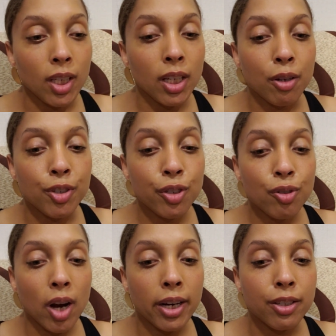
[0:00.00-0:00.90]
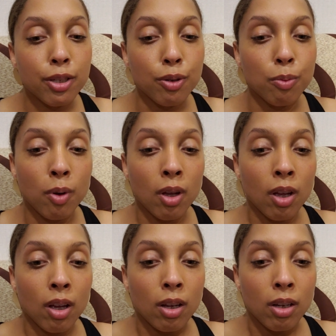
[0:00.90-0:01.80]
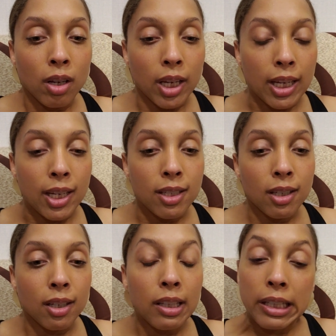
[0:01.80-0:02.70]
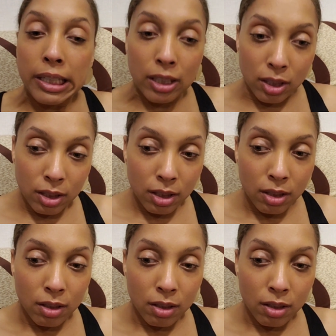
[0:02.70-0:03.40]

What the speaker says: you know, just trying to eat cleaner,